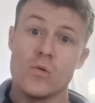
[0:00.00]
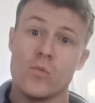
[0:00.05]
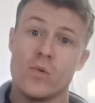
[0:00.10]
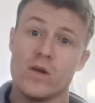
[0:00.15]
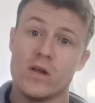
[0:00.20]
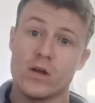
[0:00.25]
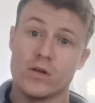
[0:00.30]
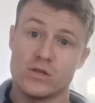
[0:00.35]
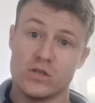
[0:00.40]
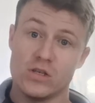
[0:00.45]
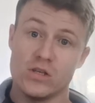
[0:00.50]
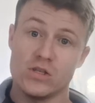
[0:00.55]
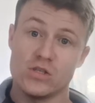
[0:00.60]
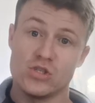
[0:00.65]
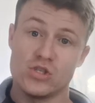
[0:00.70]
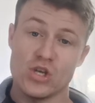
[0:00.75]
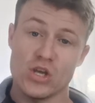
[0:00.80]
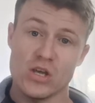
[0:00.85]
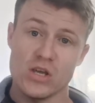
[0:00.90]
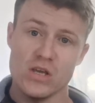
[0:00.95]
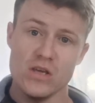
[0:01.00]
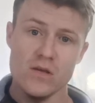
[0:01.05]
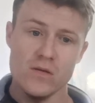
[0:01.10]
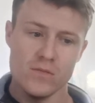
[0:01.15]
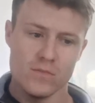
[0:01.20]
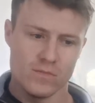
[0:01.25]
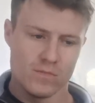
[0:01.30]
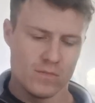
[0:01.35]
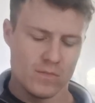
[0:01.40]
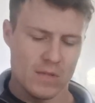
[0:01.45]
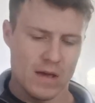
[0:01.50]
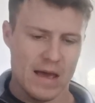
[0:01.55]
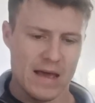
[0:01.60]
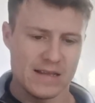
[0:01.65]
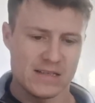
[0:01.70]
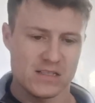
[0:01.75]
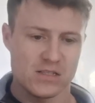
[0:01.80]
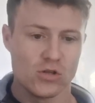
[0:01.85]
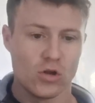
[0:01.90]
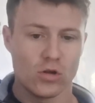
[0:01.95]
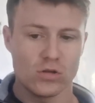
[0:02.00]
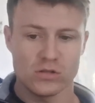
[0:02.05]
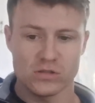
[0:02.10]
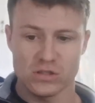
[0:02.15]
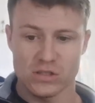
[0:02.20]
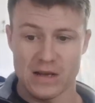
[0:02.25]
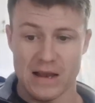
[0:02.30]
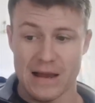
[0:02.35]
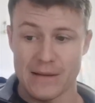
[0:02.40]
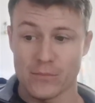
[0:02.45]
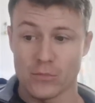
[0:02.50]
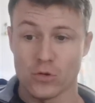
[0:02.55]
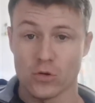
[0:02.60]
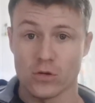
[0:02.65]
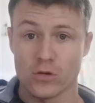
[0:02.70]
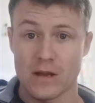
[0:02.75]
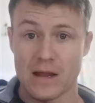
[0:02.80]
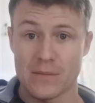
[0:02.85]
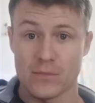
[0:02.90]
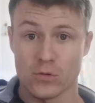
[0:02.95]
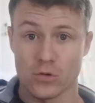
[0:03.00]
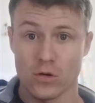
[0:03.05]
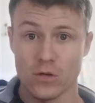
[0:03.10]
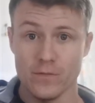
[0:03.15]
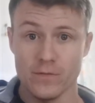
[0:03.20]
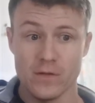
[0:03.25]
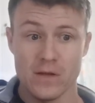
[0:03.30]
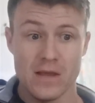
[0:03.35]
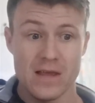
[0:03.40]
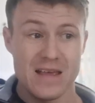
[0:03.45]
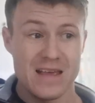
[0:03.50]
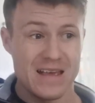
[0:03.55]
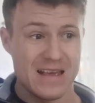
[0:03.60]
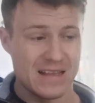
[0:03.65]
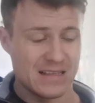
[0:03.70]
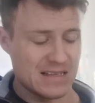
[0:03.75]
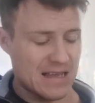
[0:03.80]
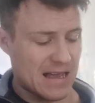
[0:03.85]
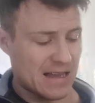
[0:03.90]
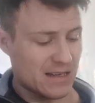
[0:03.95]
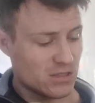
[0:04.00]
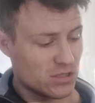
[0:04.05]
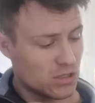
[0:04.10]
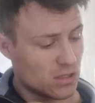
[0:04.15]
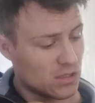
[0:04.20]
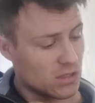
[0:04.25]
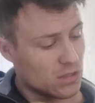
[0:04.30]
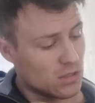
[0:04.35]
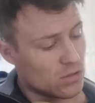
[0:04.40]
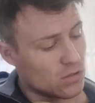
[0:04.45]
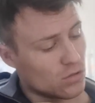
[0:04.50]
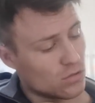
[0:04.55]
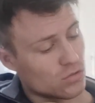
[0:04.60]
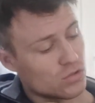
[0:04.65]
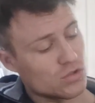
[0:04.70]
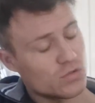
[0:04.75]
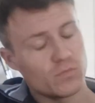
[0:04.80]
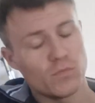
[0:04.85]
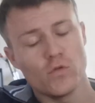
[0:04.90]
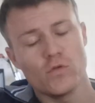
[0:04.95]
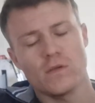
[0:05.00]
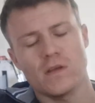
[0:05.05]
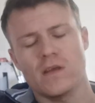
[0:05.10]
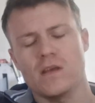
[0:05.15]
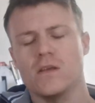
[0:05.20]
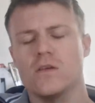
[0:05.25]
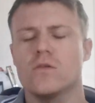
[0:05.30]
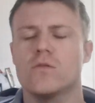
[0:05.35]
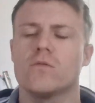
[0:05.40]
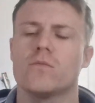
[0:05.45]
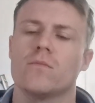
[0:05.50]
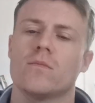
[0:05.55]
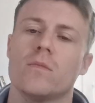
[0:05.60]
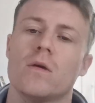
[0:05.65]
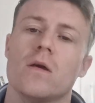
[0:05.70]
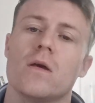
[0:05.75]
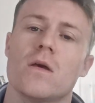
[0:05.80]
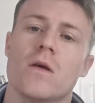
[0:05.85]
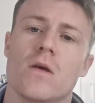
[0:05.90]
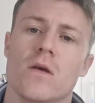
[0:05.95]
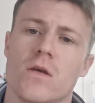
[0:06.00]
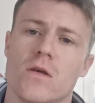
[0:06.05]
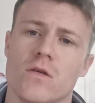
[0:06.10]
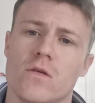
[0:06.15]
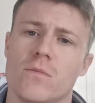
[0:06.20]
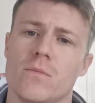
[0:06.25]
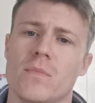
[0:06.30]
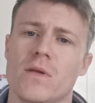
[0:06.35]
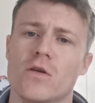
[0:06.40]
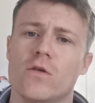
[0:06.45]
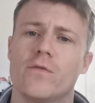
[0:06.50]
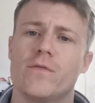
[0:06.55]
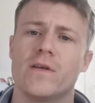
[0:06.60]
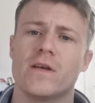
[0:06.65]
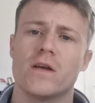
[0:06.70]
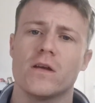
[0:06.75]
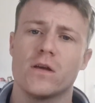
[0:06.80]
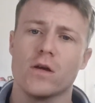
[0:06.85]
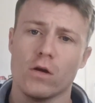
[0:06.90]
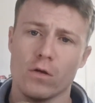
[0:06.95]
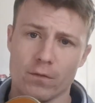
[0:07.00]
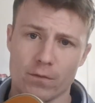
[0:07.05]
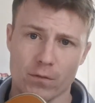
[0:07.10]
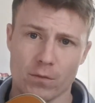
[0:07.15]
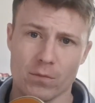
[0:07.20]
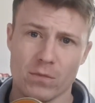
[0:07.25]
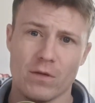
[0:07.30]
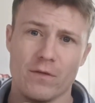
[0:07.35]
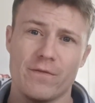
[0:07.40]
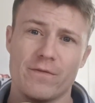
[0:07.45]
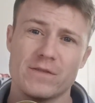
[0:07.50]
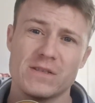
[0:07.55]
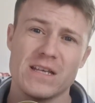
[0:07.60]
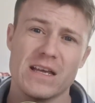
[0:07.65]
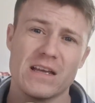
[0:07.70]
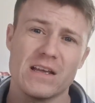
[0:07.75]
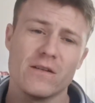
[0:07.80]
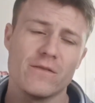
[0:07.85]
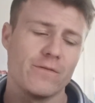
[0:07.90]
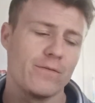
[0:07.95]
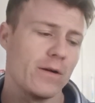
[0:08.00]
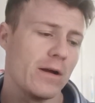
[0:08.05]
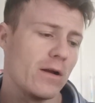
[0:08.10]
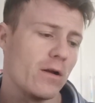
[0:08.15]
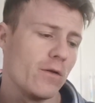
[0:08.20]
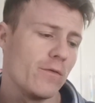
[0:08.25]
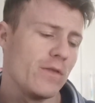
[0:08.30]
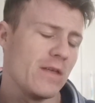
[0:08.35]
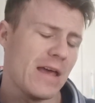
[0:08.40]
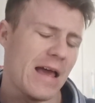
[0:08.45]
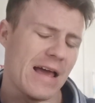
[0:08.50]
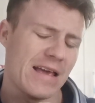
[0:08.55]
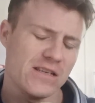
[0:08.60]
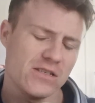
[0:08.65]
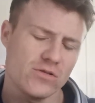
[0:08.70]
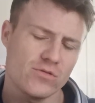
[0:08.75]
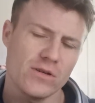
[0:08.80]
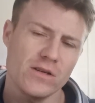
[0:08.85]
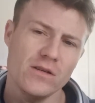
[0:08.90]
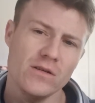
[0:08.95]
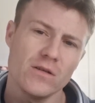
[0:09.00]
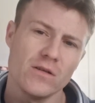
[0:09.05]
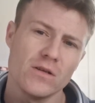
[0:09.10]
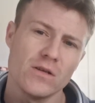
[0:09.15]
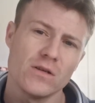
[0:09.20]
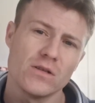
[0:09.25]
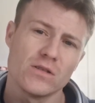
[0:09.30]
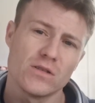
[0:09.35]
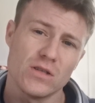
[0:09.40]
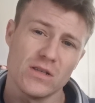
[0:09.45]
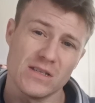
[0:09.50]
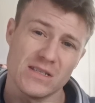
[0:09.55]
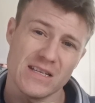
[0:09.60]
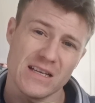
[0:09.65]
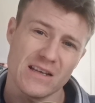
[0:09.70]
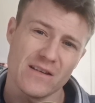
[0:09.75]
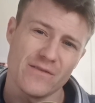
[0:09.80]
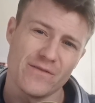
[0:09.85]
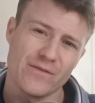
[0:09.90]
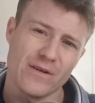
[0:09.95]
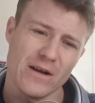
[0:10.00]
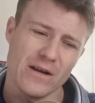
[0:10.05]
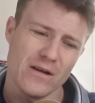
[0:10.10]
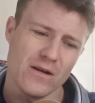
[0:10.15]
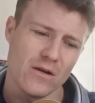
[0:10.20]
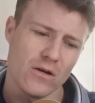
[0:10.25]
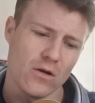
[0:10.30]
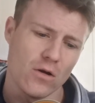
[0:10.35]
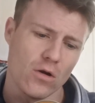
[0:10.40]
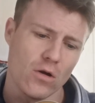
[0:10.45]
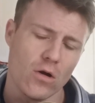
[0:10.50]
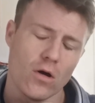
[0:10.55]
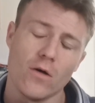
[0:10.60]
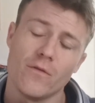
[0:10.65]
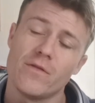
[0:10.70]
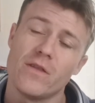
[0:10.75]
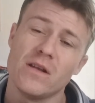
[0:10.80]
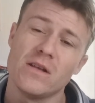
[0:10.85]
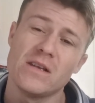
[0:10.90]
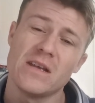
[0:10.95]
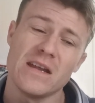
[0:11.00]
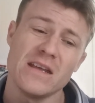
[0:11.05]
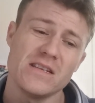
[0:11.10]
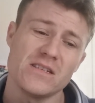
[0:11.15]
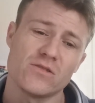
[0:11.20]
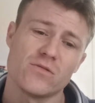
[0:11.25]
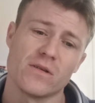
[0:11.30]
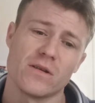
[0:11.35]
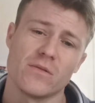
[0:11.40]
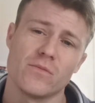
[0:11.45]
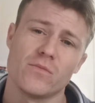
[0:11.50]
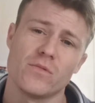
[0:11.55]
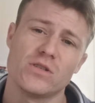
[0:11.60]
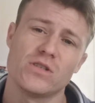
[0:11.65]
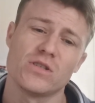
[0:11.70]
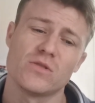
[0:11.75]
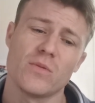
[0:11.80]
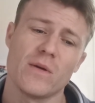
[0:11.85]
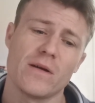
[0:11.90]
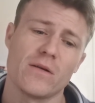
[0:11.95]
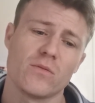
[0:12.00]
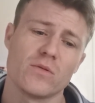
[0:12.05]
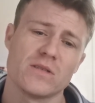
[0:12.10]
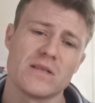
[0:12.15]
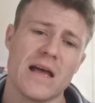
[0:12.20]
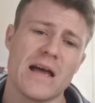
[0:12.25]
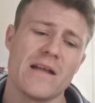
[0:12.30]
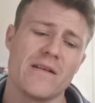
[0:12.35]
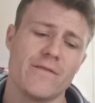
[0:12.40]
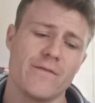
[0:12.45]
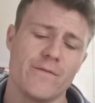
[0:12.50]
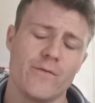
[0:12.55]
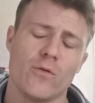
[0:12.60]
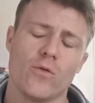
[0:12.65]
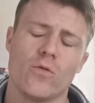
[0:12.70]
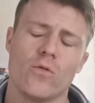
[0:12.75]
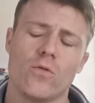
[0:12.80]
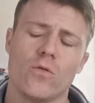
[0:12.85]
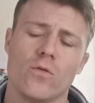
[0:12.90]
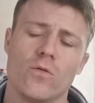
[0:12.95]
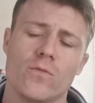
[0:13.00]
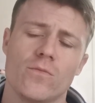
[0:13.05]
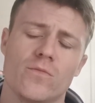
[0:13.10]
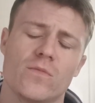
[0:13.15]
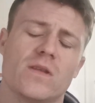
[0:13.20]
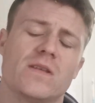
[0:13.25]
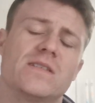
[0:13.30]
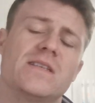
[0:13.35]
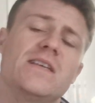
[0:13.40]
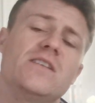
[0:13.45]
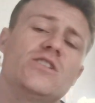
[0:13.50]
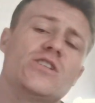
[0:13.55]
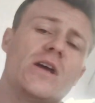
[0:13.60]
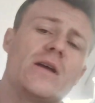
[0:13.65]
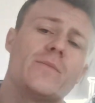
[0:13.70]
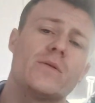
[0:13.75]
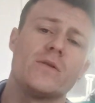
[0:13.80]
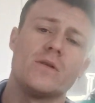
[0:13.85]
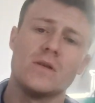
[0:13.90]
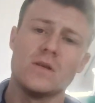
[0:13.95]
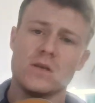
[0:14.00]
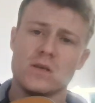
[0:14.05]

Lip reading: When you go to your G, it's not hammer on, hammer off. It's actually you're making your middle finger go from the 2nd fret of the A string to the 2nd fret of the D string, which is where it was at for the C shape.